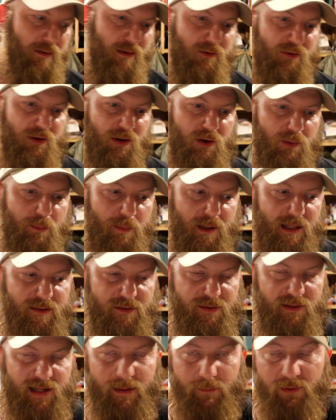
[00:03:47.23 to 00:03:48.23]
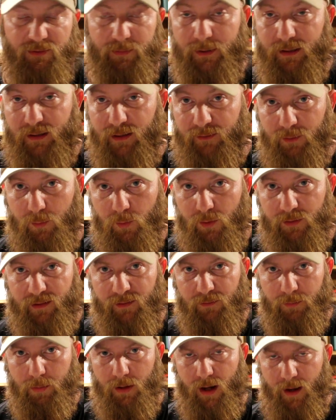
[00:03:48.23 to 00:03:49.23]
the GOP establishment doesn't want
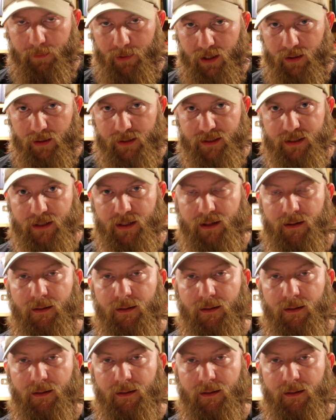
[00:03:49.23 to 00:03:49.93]
these primaries